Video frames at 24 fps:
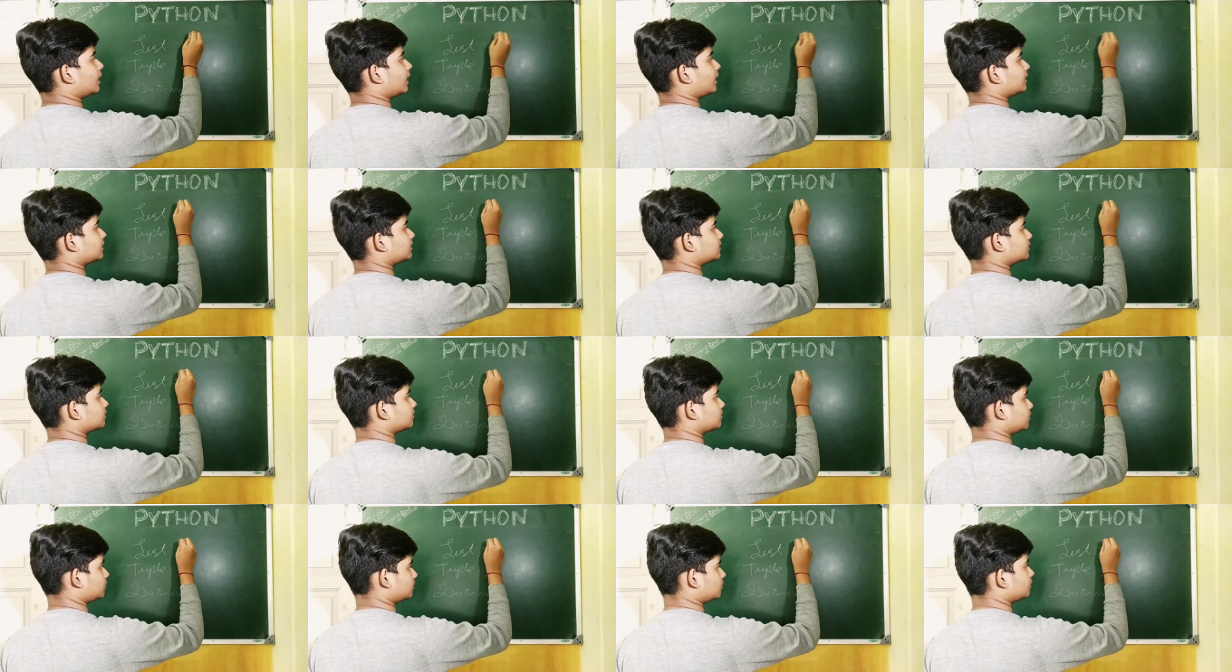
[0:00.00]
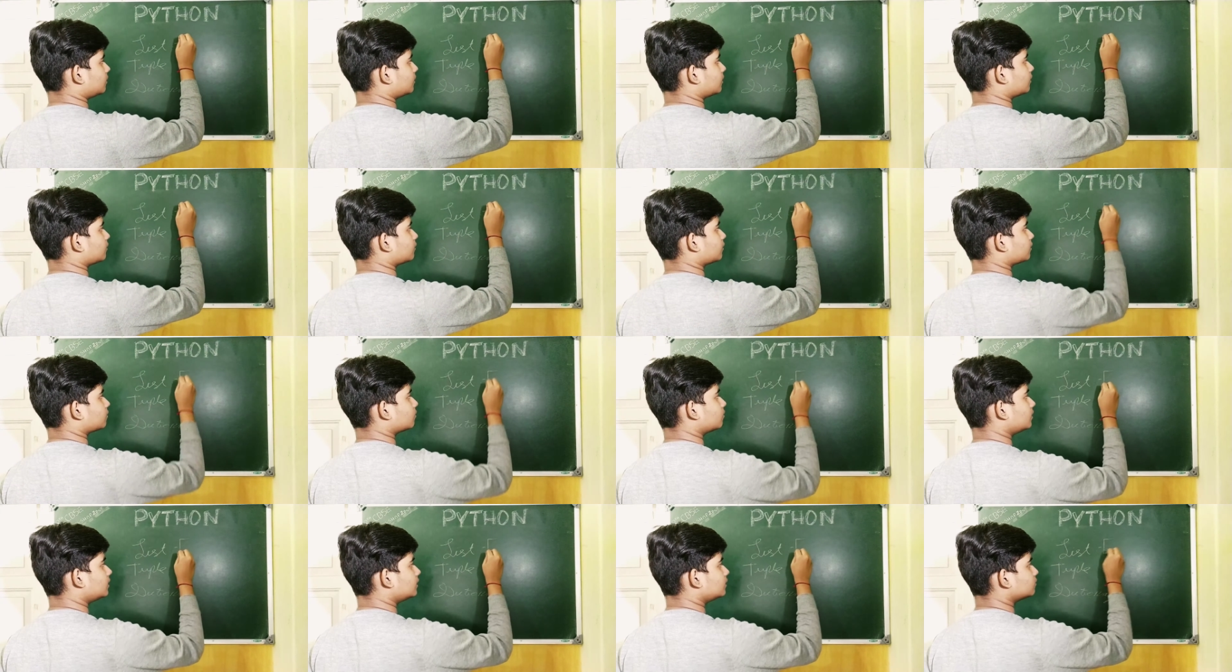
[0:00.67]

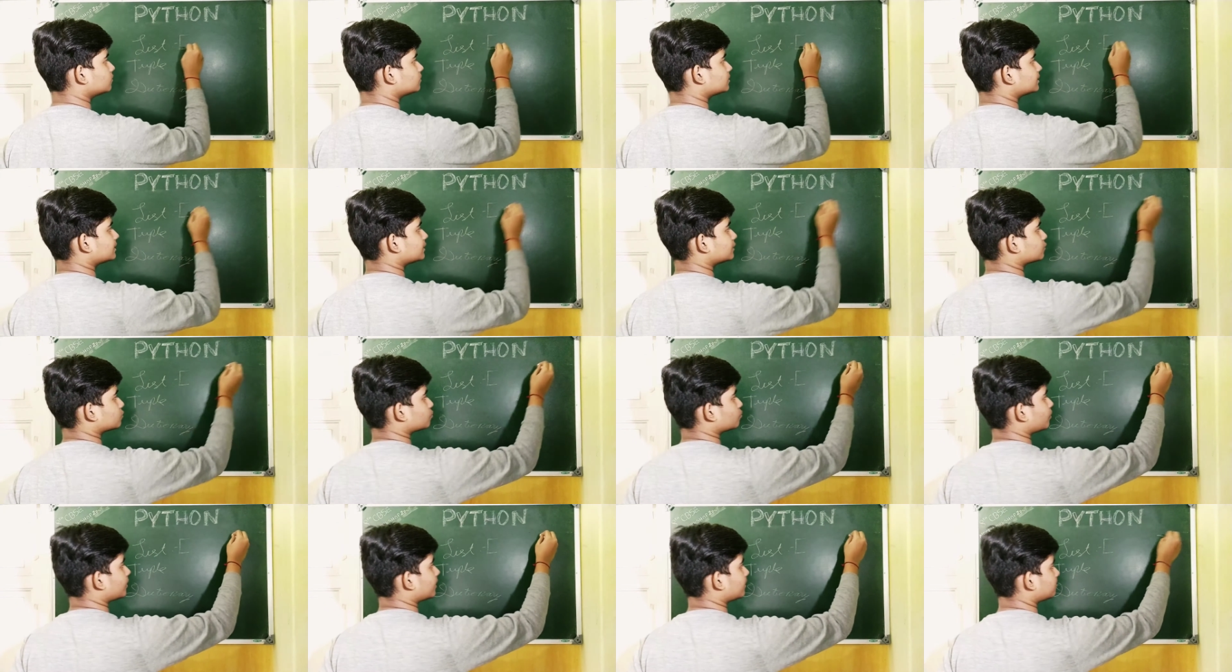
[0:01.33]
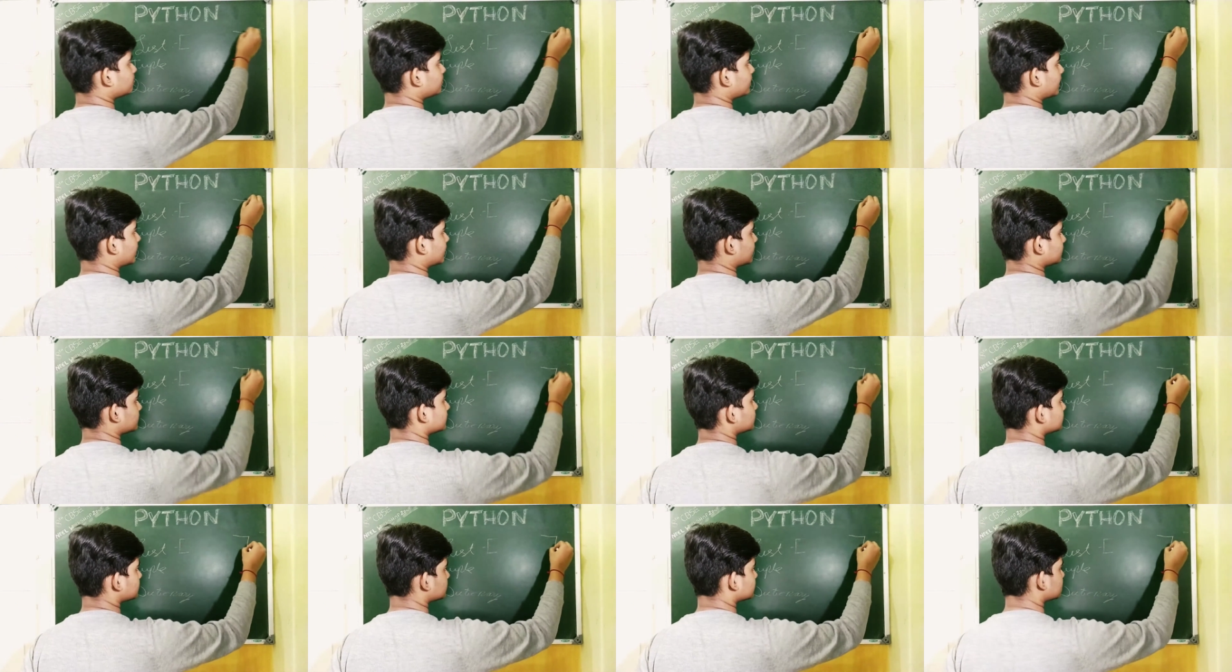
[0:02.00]
can only use the square
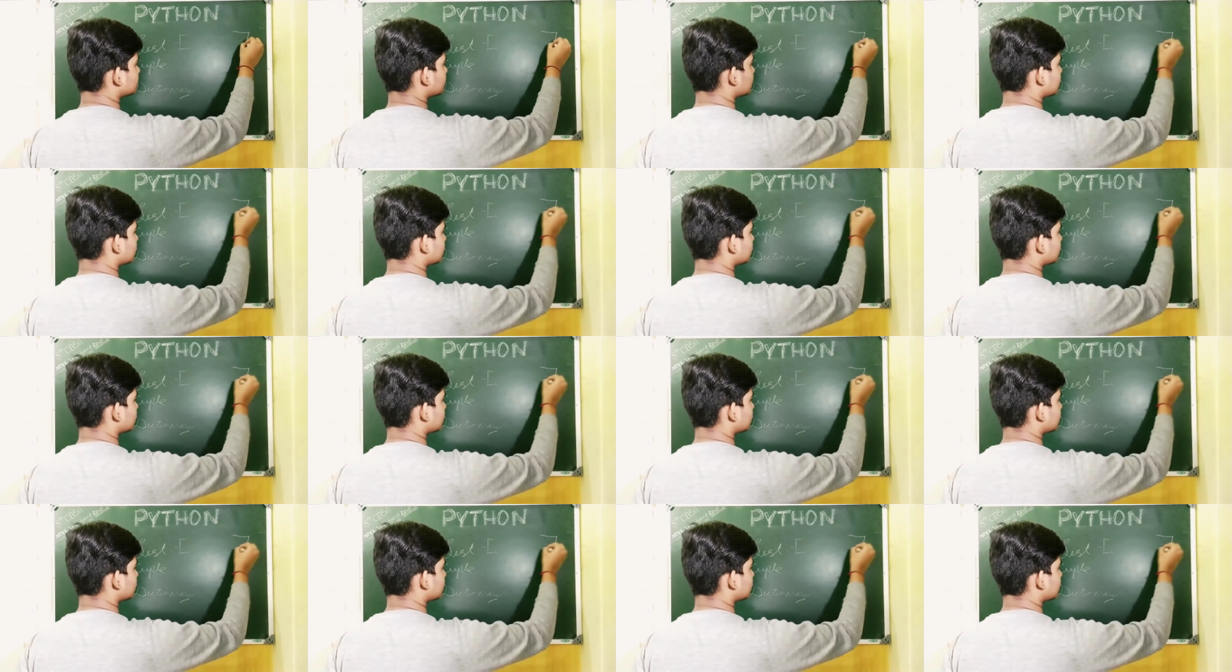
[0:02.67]
brackets.